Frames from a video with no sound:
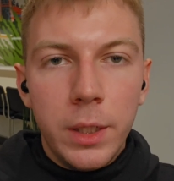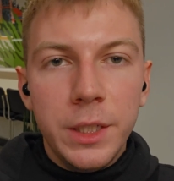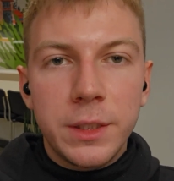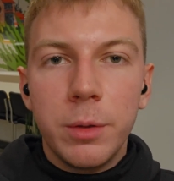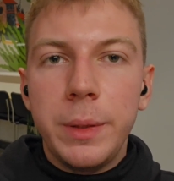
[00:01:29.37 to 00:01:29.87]

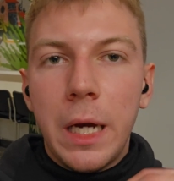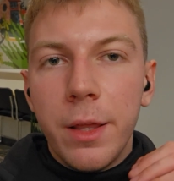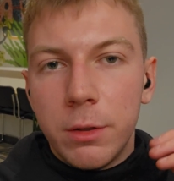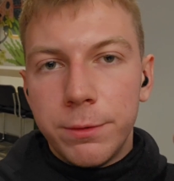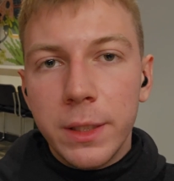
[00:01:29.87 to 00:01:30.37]
It can be
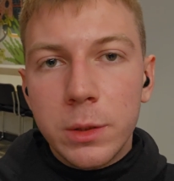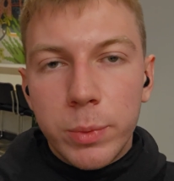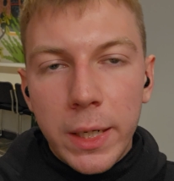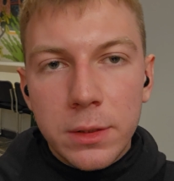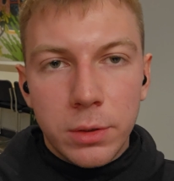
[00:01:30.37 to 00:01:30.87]
either fixed
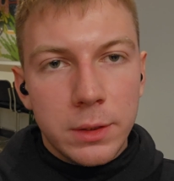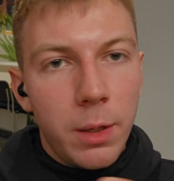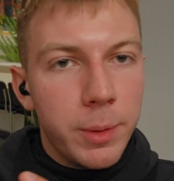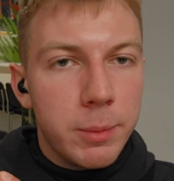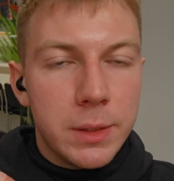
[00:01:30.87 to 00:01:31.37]
price or
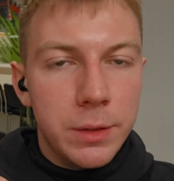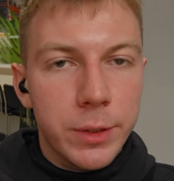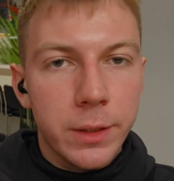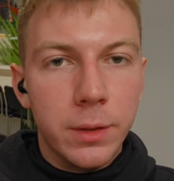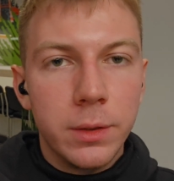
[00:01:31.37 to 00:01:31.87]
time and
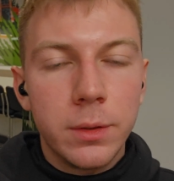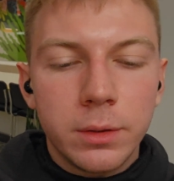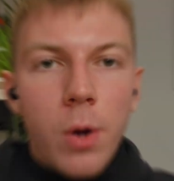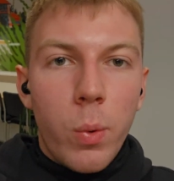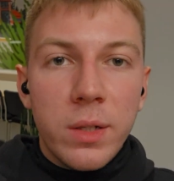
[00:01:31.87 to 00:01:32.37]
material.
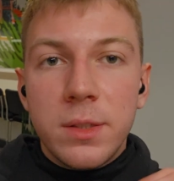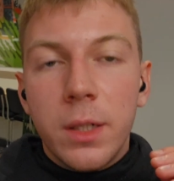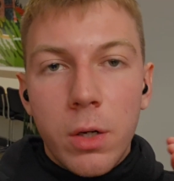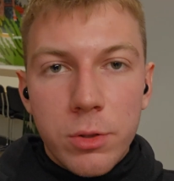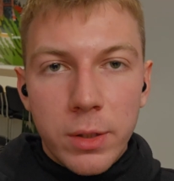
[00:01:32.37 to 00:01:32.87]
Once the
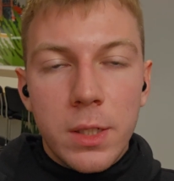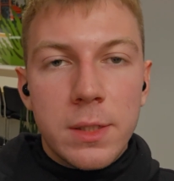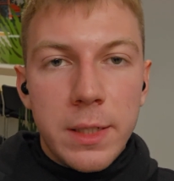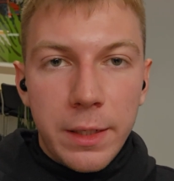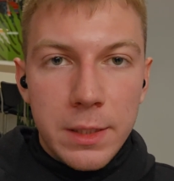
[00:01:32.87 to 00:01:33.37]
contract is
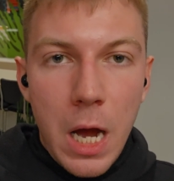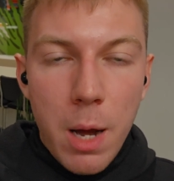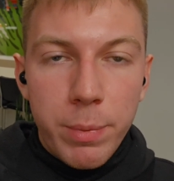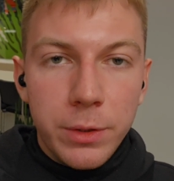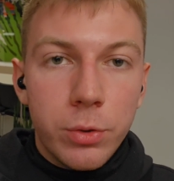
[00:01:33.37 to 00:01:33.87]
signed
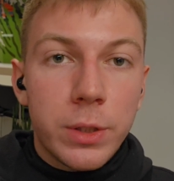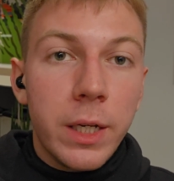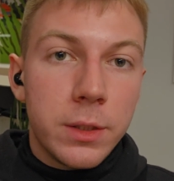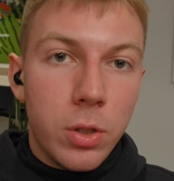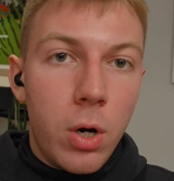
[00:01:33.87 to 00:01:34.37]
up and you're
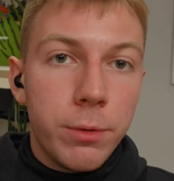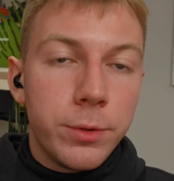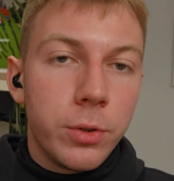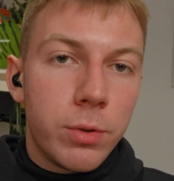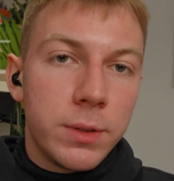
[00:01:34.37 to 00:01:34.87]
kicked off,
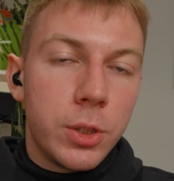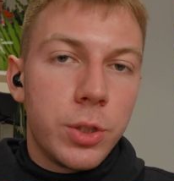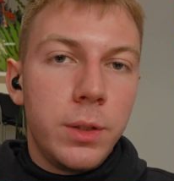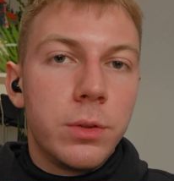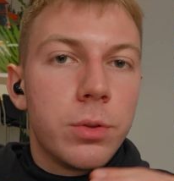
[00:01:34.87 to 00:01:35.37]
you
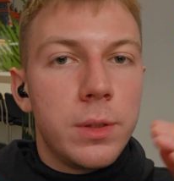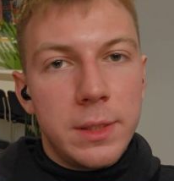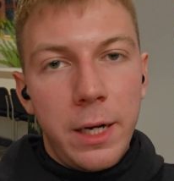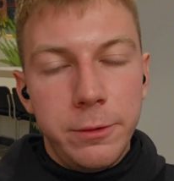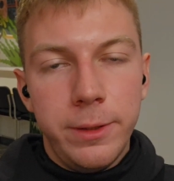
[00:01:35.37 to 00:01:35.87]
transition into
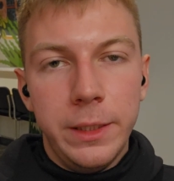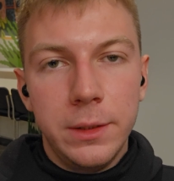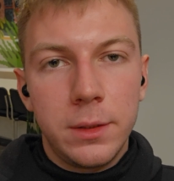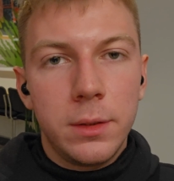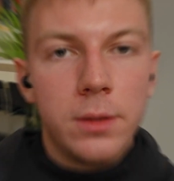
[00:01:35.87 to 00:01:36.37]
design
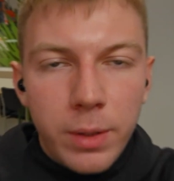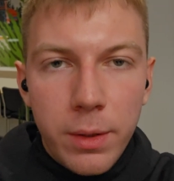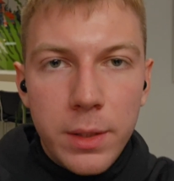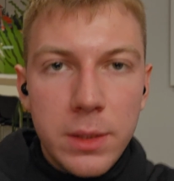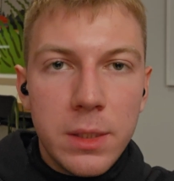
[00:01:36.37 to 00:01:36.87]
phase.
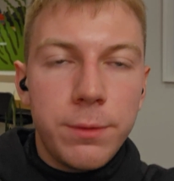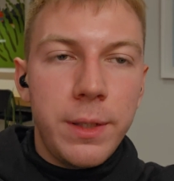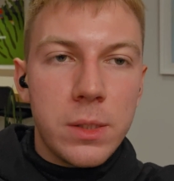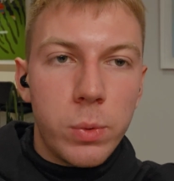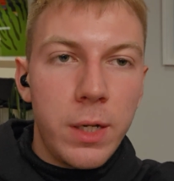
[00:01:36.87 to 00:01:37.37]
And this is a
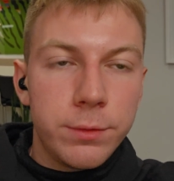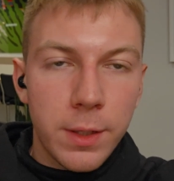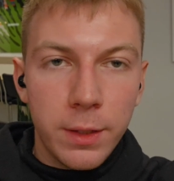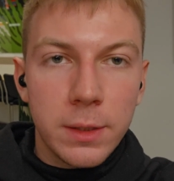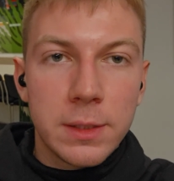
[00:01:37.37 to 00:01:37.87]
phase where
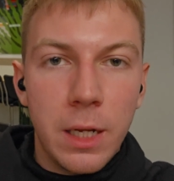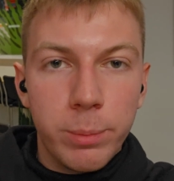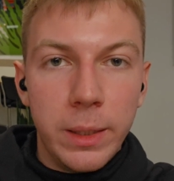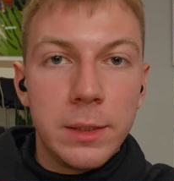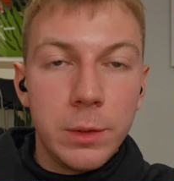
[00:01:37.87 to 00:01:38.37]
everything is done
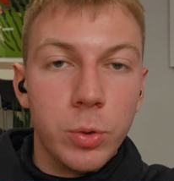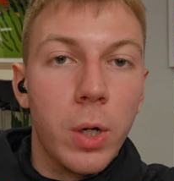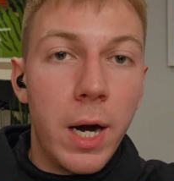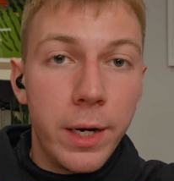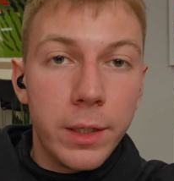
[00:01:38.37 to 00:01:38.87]
by a team you
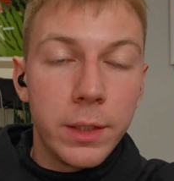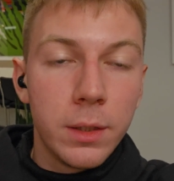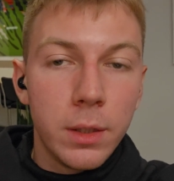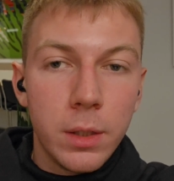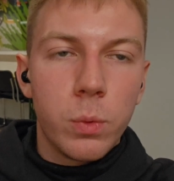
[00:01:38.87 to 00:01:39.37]
hire.
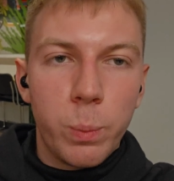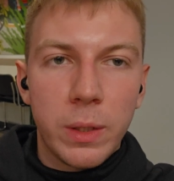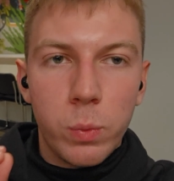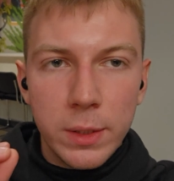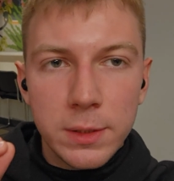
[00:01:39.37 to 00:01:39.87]

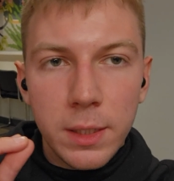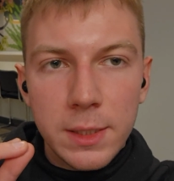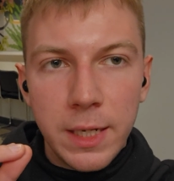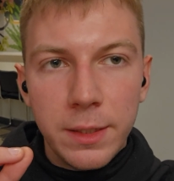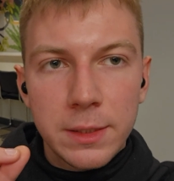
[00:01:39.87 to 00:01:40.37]
But once the
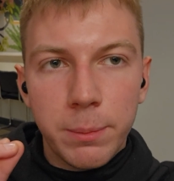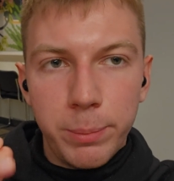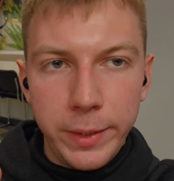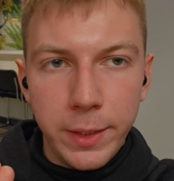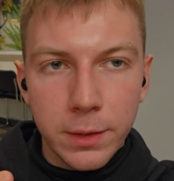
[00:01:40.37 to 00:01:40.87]
design is
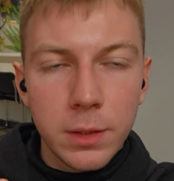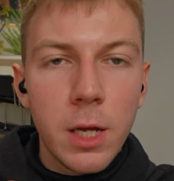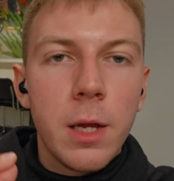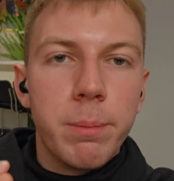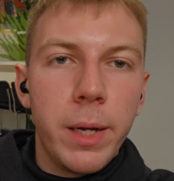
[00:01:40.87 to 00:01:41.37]
completed,
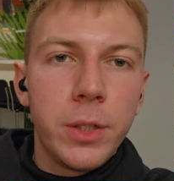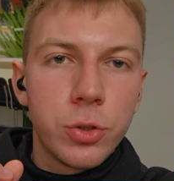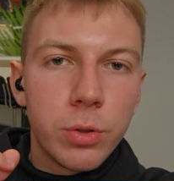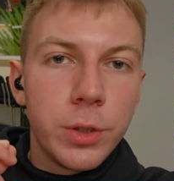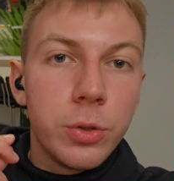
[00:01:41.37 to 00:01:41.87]
make
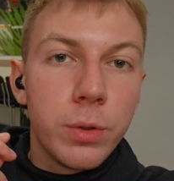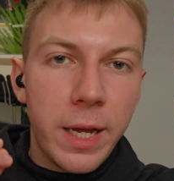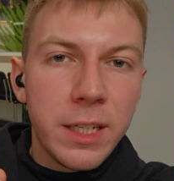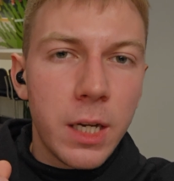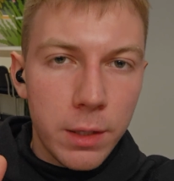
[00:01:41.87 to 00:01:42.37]
sure you
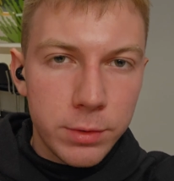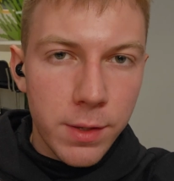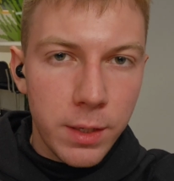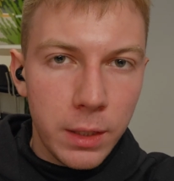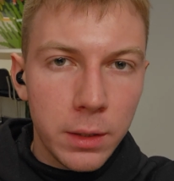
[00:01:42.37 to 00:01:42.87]
like
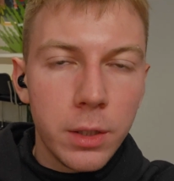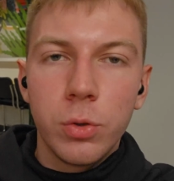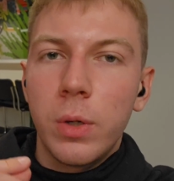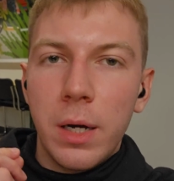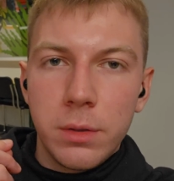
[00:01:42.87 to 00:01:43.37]
everything,
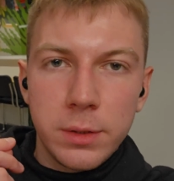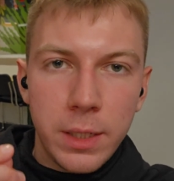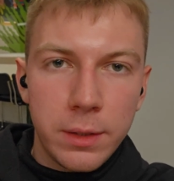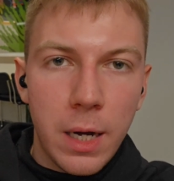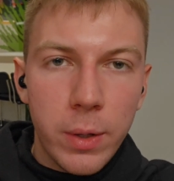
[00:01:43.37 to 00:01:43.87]
you
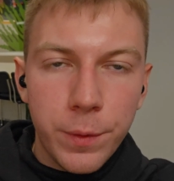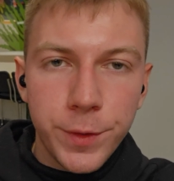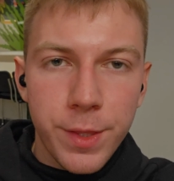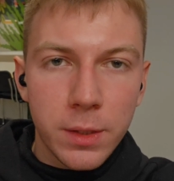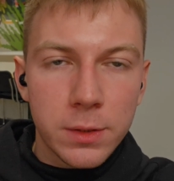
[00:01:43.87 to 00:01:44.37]
understand how
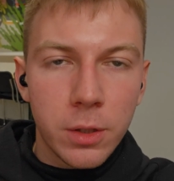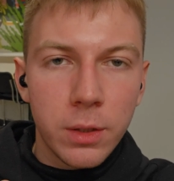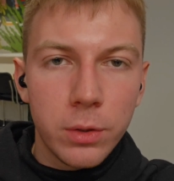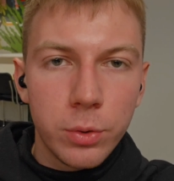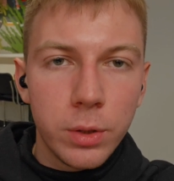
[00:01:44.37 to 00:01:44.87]
everything is
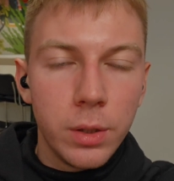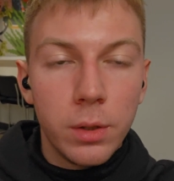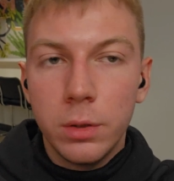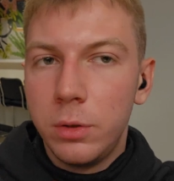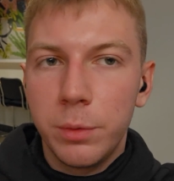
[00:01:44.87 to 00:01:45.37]
gonna look,
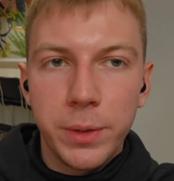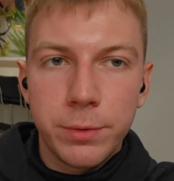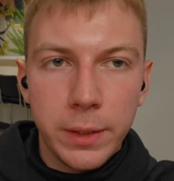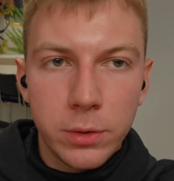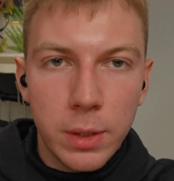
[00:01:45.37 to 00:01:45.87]
don't be
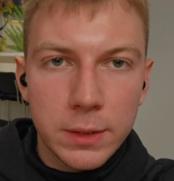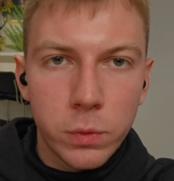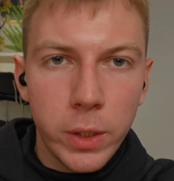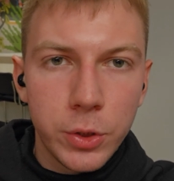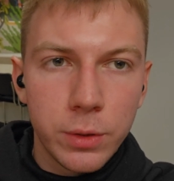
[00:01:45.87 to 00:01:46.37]
afraid to ask
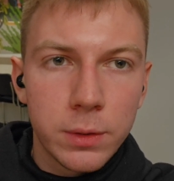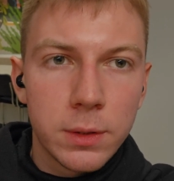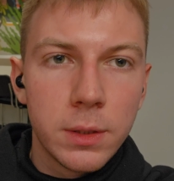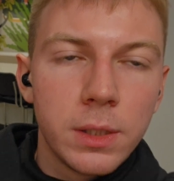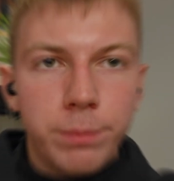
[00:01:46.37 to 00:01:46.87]

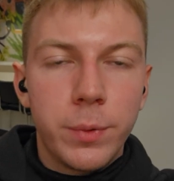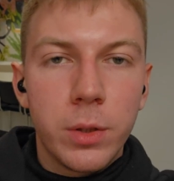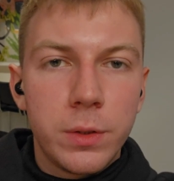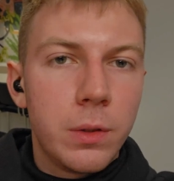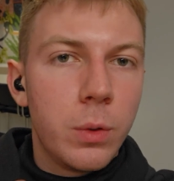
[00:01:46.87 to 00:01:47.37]
questions,
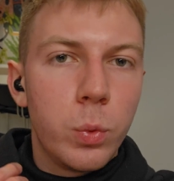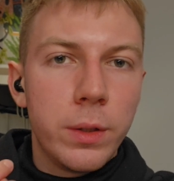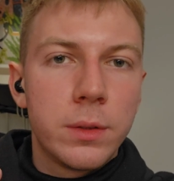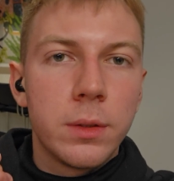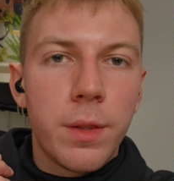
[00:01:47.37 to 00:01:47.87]
because you don't
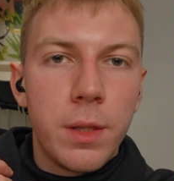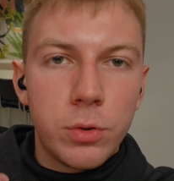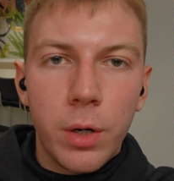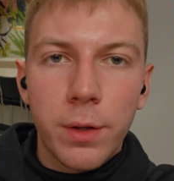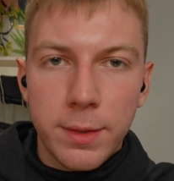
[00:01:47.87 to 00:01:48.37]
want the
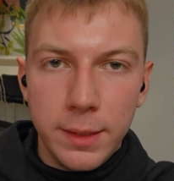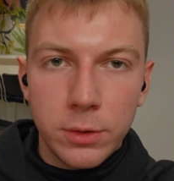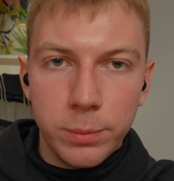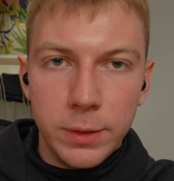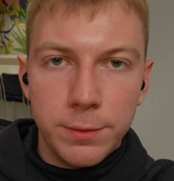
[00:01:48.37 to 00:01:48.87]
wrong
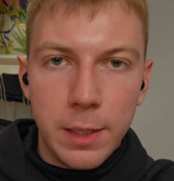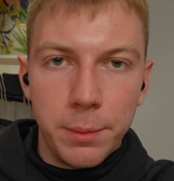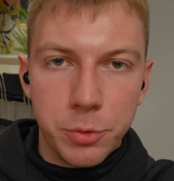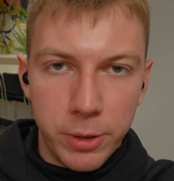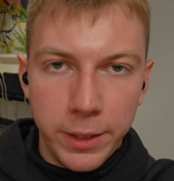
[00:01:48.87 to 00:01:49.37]
thing to be
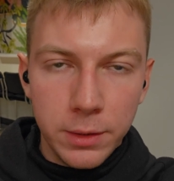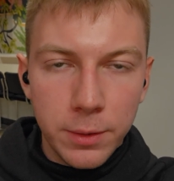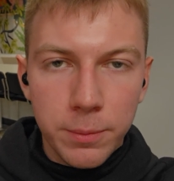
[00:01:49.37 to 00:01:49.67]
developed, right?